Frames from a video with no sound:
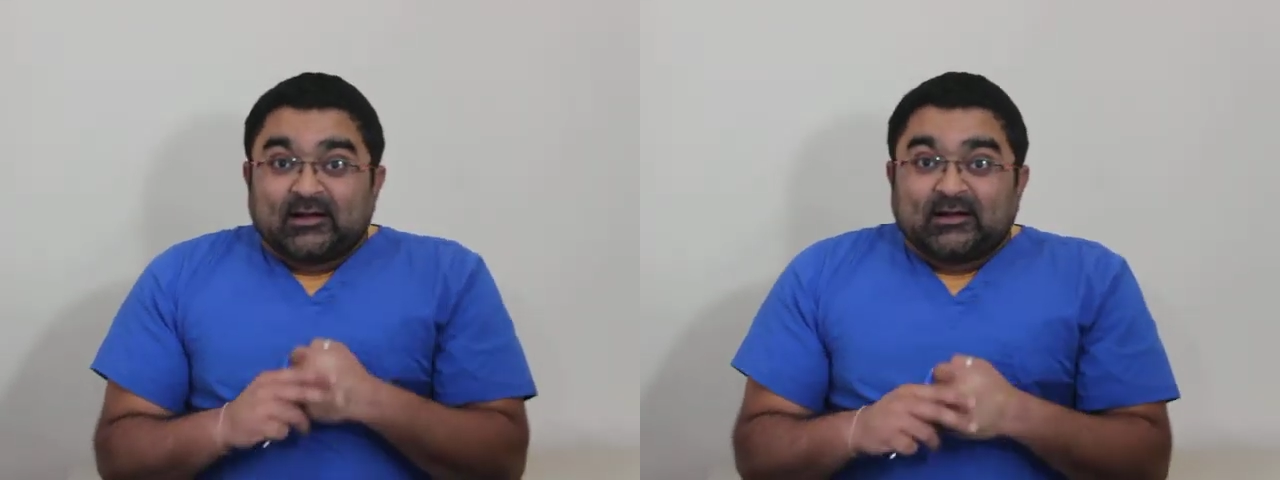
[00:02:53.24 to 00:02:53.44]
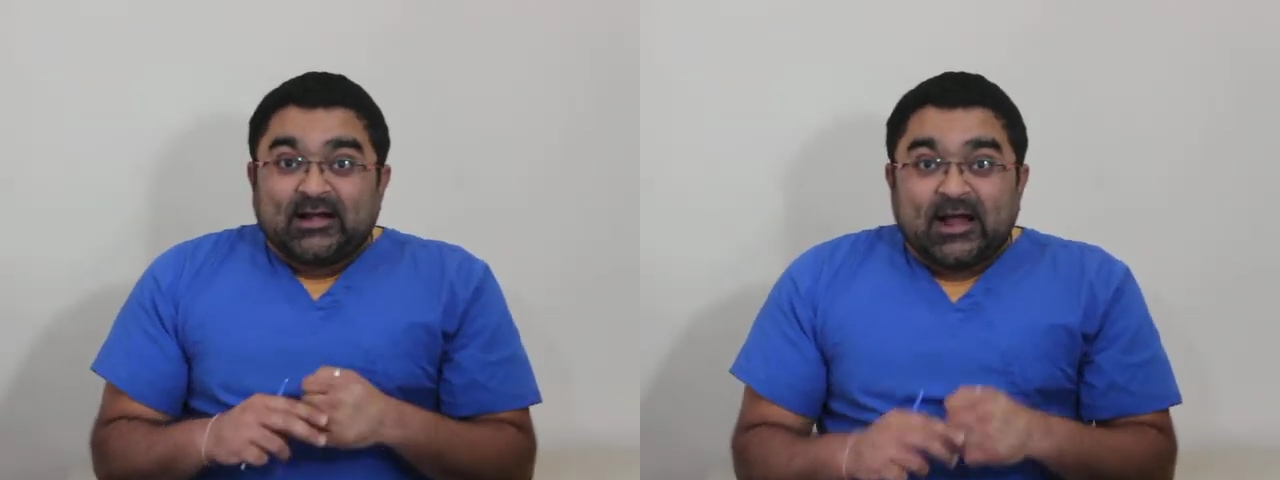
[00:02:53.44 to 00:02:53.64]

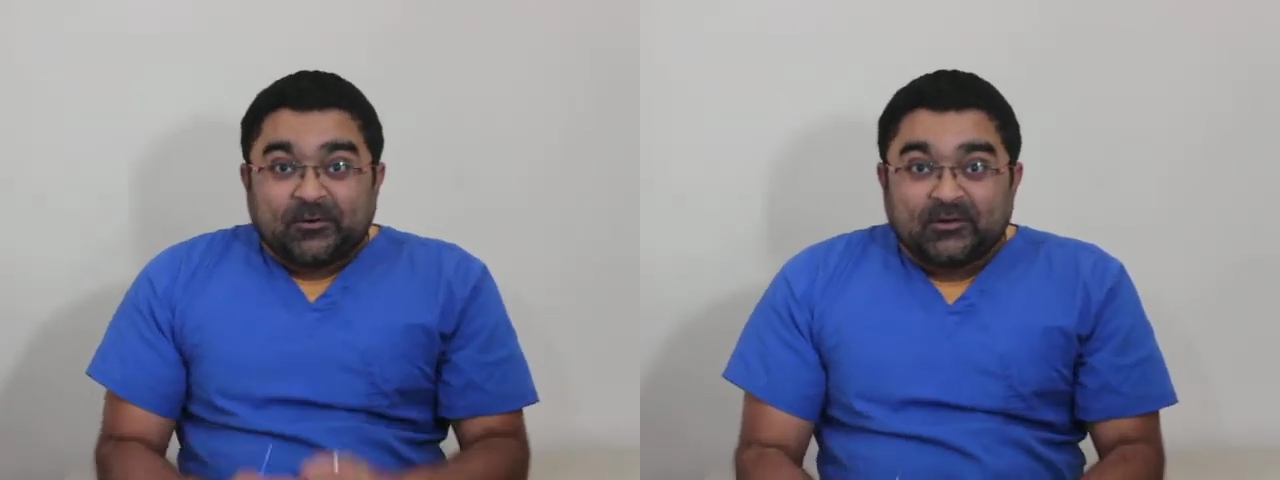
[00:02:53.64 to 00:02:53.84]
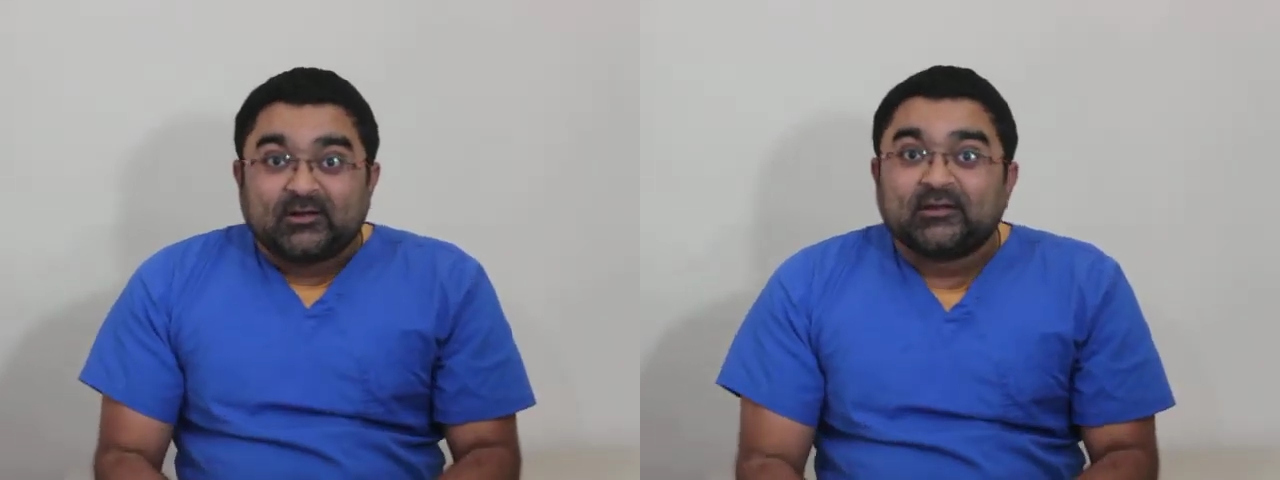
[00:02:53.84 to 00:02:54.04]

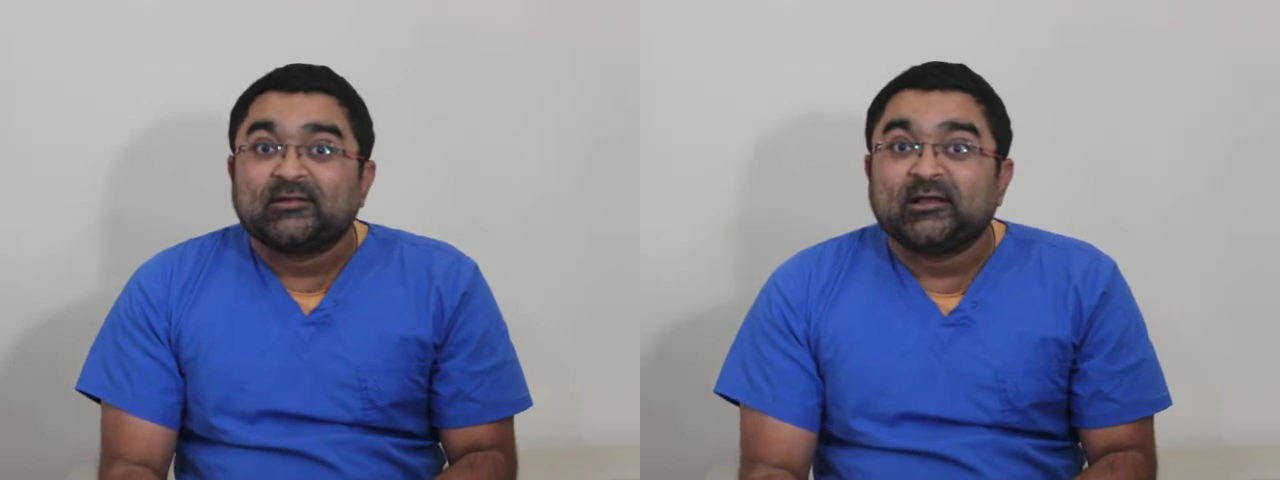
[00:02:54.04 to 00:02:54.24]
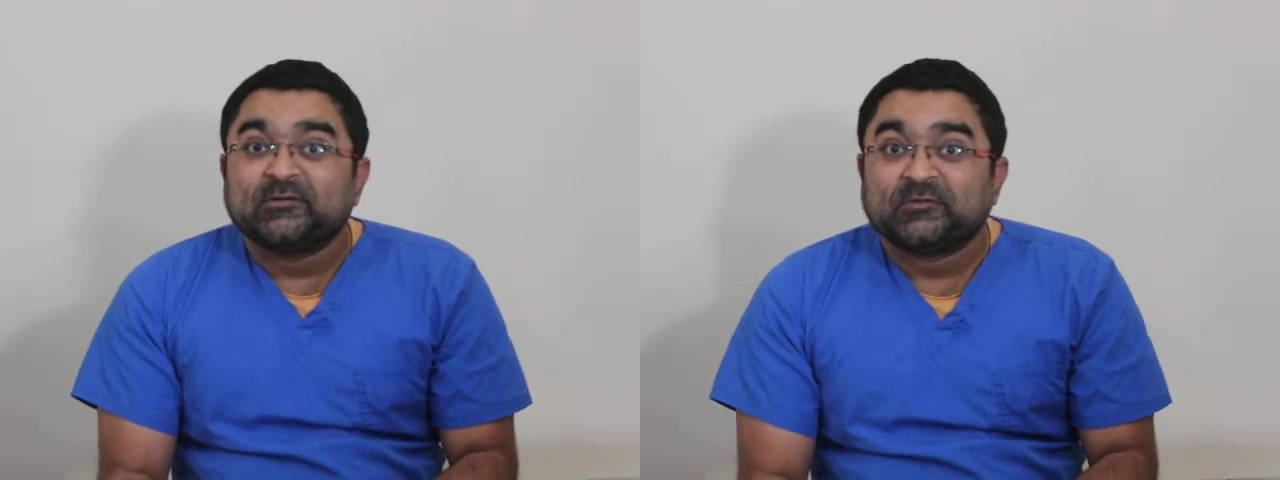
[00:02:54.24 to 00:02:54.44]
Now
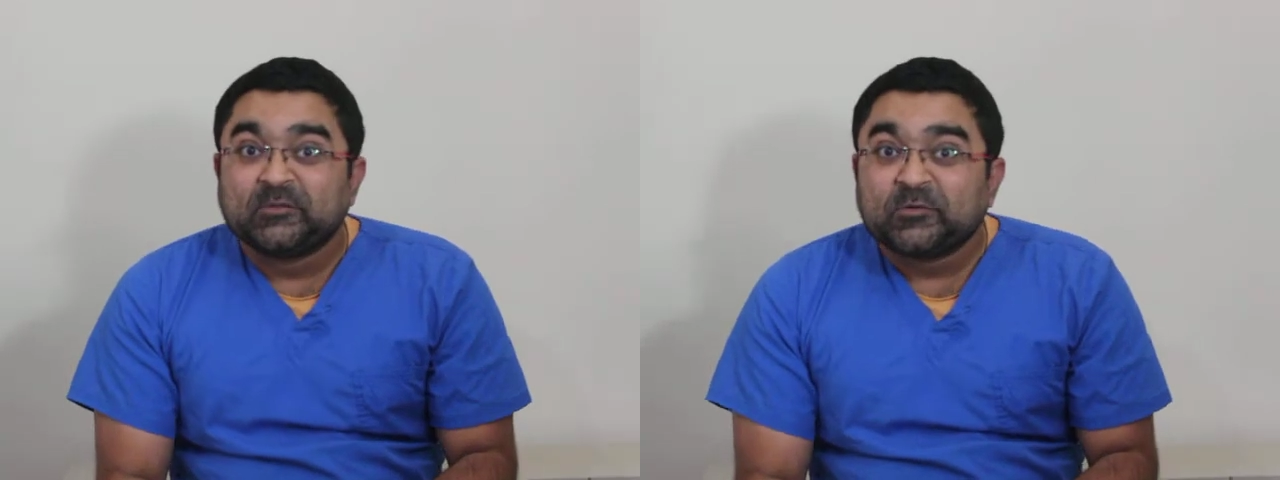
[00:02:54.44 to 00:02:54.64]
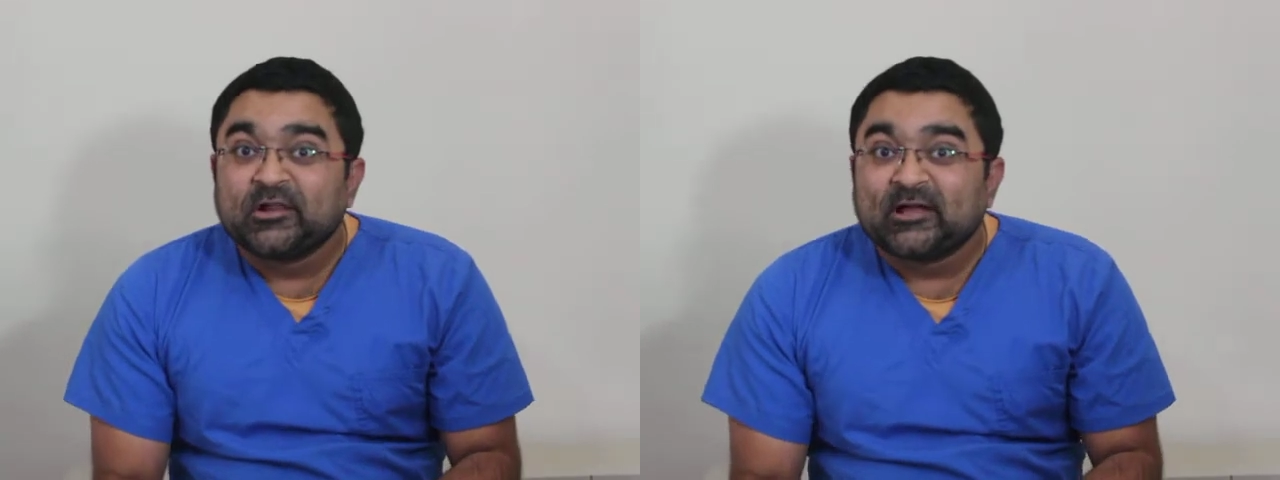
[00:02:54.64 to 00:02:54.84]
there is one
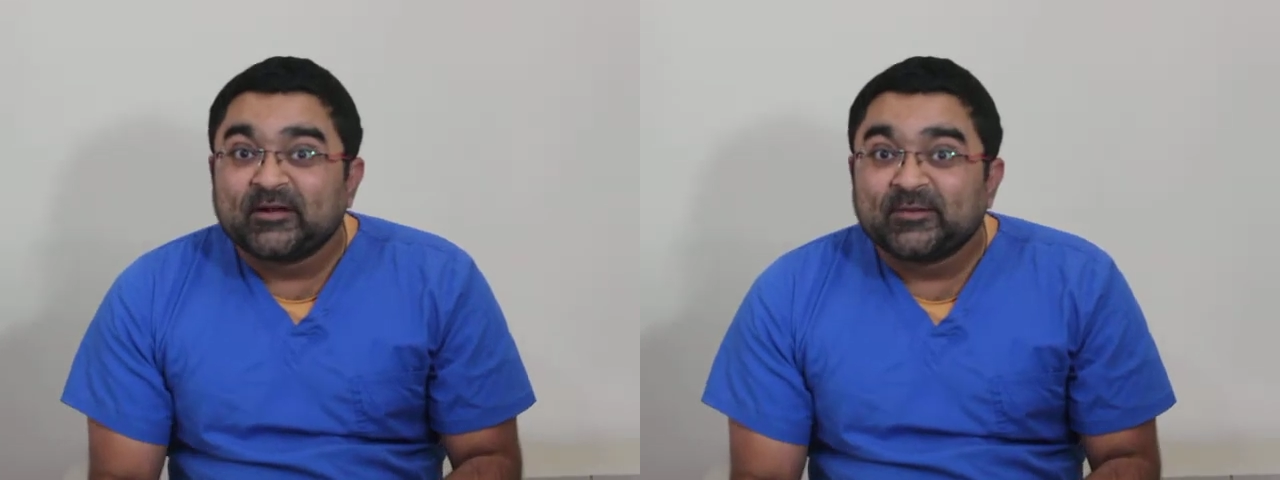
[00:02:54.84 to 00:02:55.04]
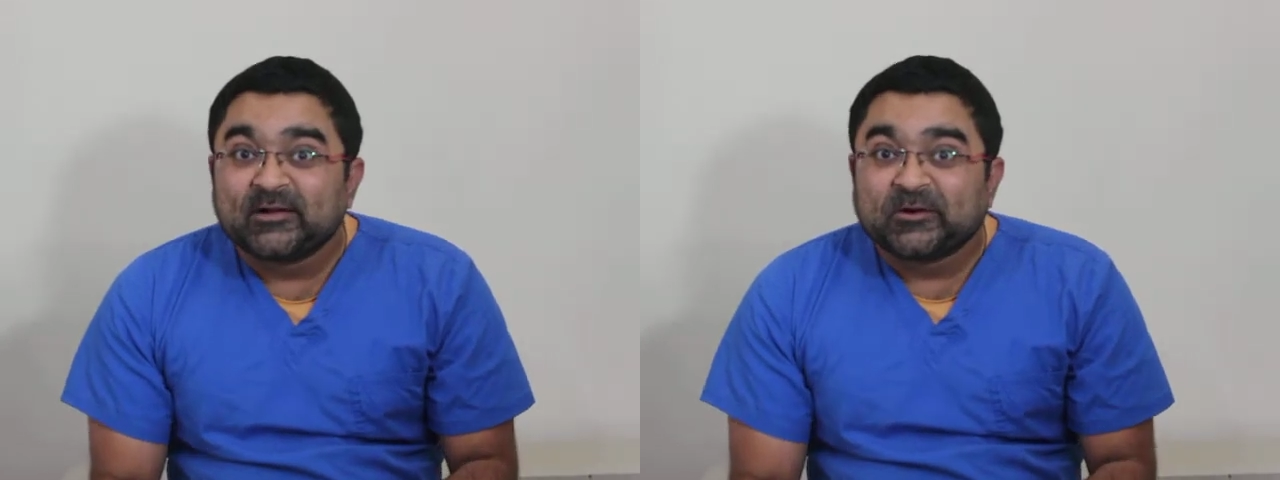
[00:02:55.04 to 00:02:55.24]
more
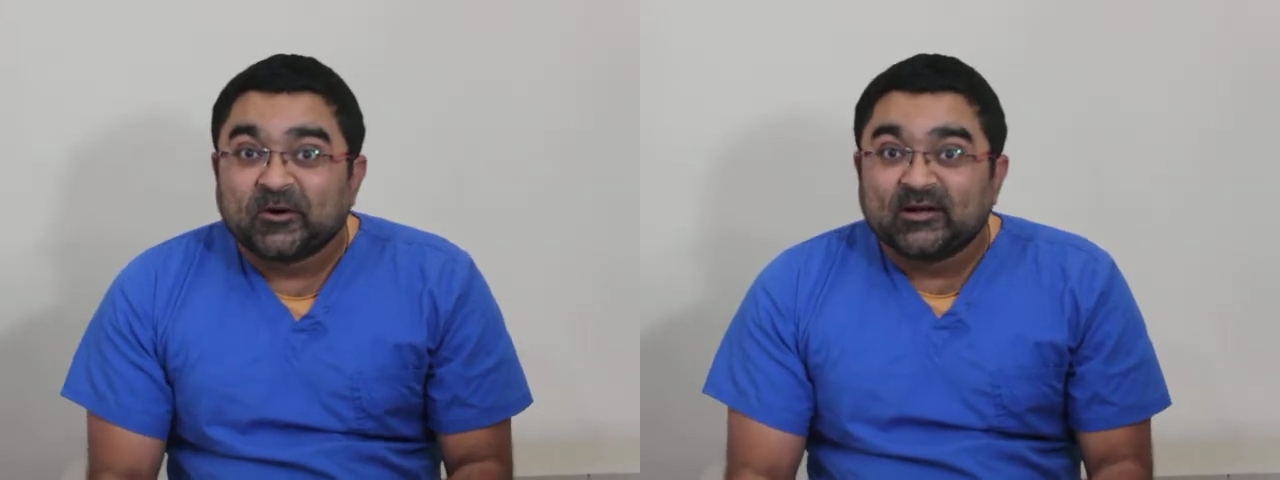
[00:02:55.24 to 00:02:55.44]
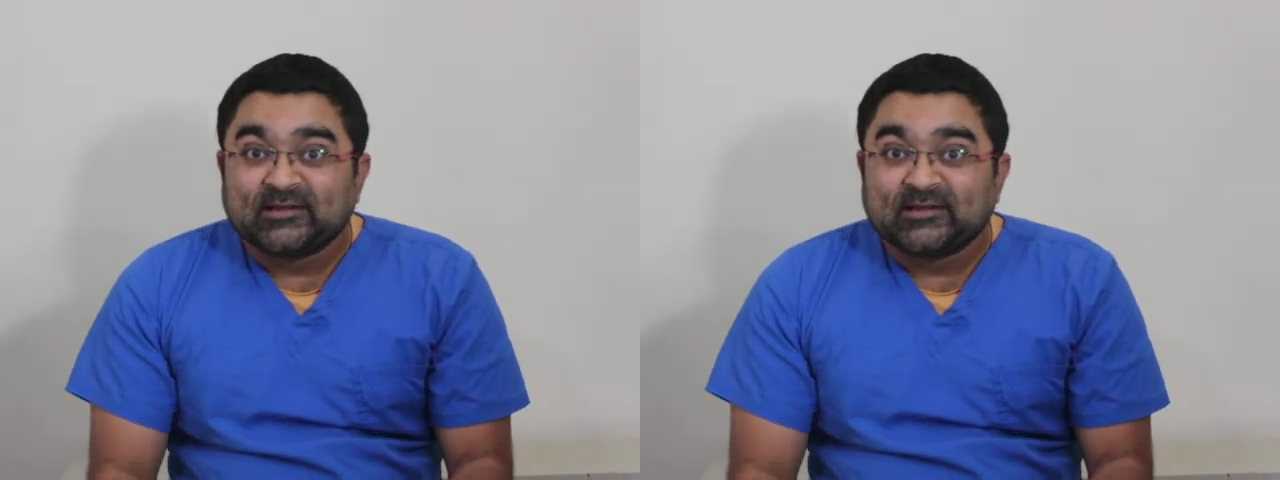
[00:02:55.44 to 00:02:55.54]
ligament called